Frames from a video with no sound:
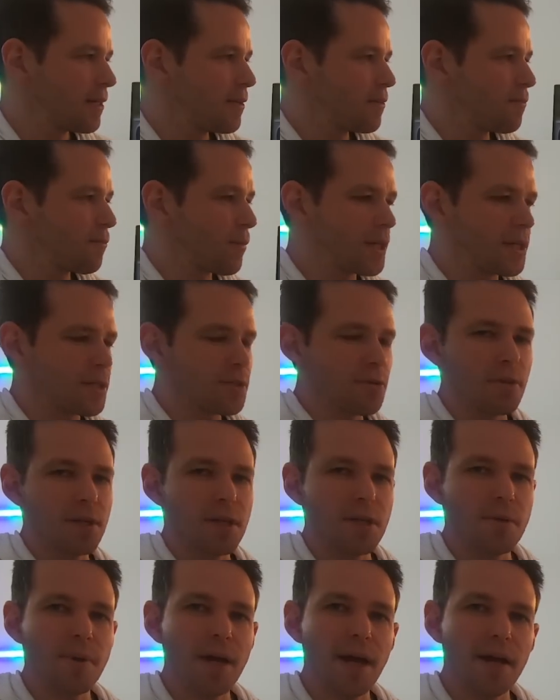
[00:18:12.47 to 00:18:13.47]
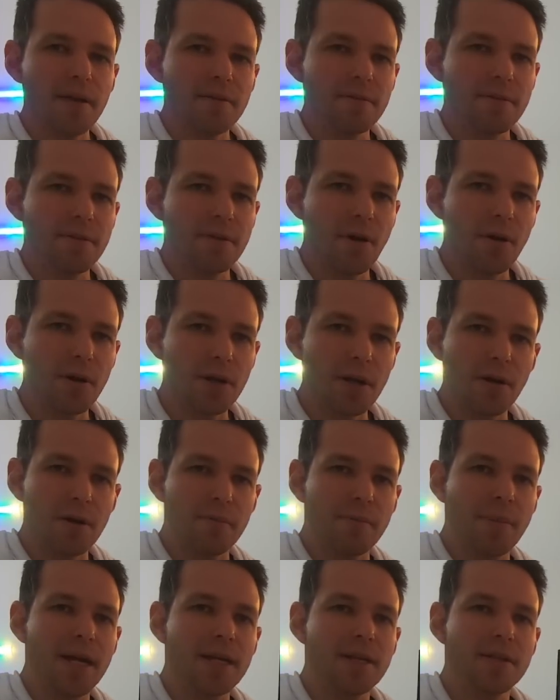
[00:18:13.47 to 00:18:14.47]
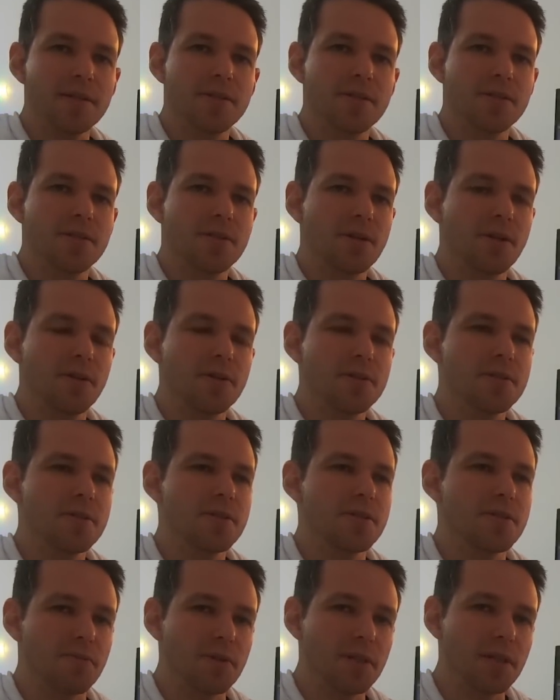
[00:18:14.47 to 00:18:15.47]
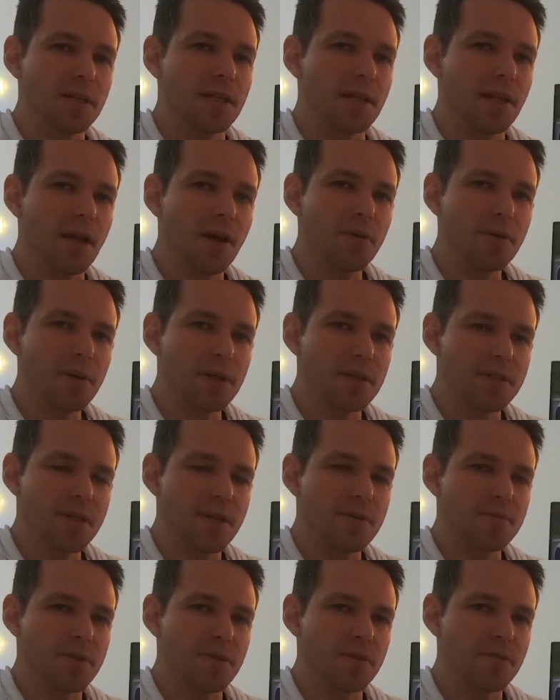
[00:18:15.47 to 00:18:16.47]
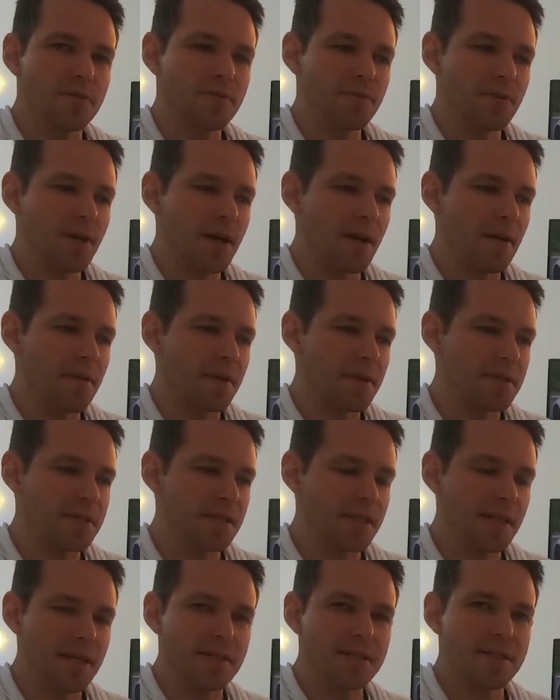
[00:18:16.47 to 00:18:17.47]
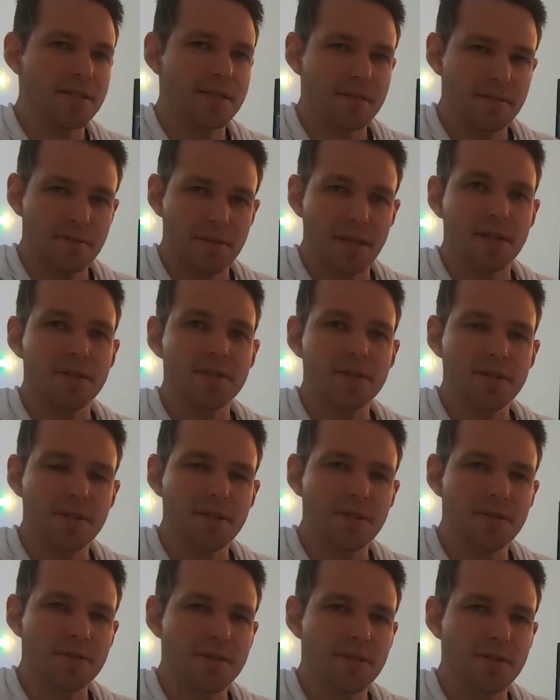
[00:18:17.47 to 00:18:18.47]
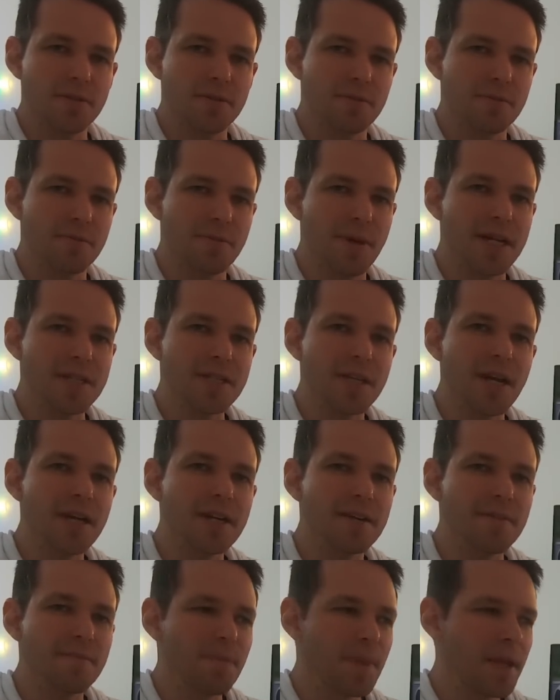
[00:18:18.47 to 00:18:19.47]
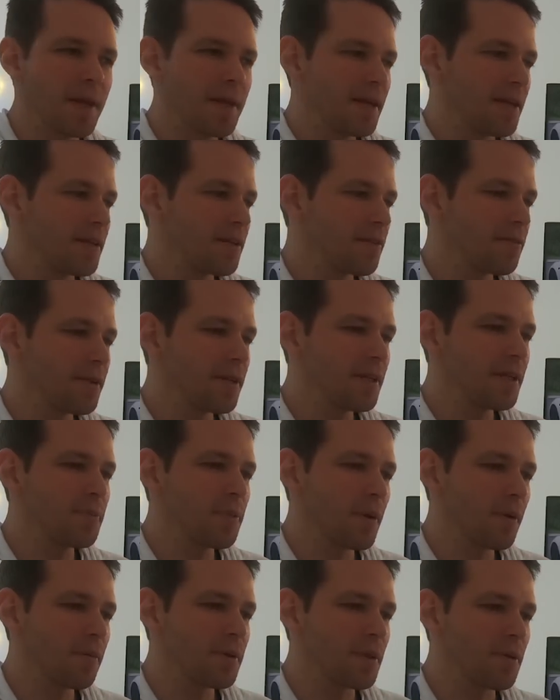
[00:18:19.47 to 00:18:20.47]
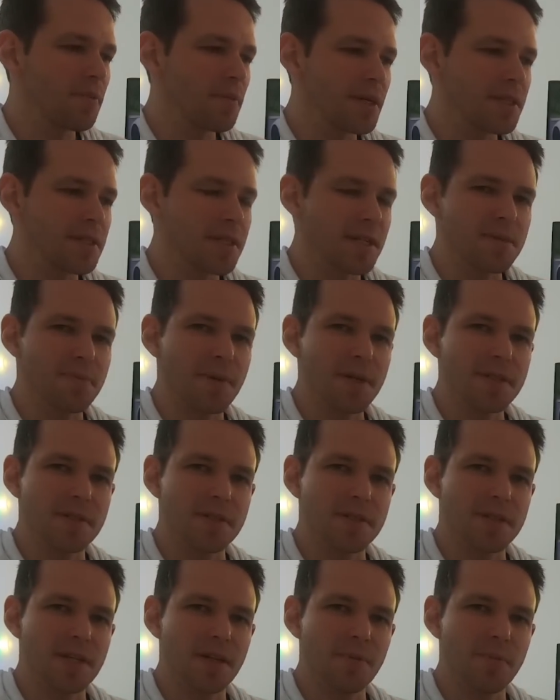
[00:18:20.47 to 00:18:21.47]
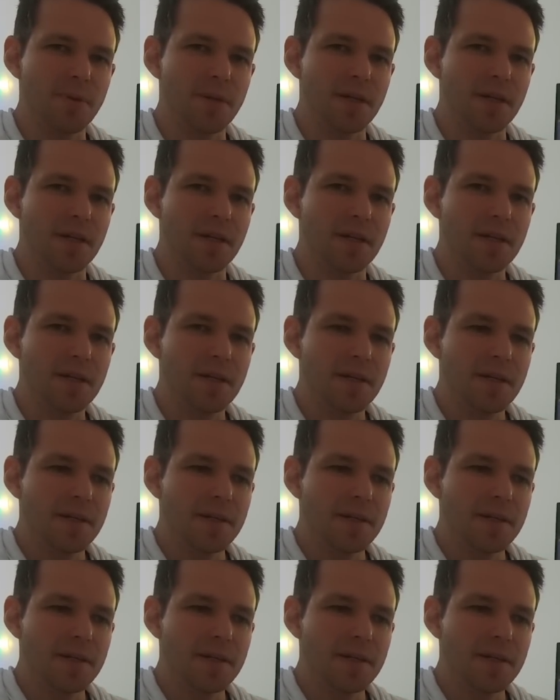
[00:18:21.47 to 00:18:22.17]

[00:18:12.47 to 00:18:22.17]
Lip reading: when you're talking about ongoing maintenance costs, it's really low in terms of there's less things to maintain. Your biggest expense is going to be